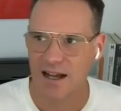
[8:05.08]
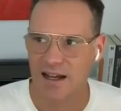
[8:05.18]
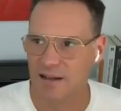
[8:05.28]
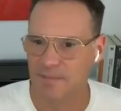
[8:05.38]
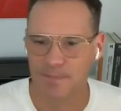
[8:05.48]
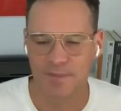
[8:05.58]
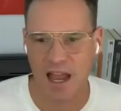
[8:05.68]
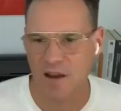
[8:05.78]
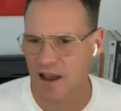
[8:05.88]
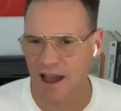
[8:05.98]
um,
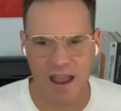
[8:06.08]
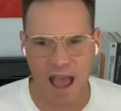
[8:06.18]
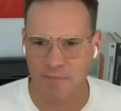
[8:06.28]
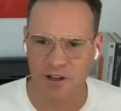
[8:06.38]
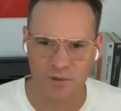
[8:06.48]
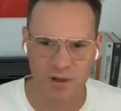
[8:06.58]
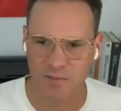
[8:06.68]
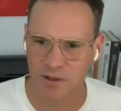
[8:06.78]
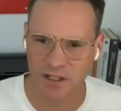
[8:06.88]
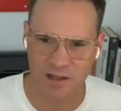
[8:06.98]
I, I happened to read
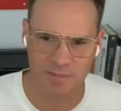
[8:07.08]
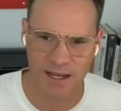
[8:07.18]
a book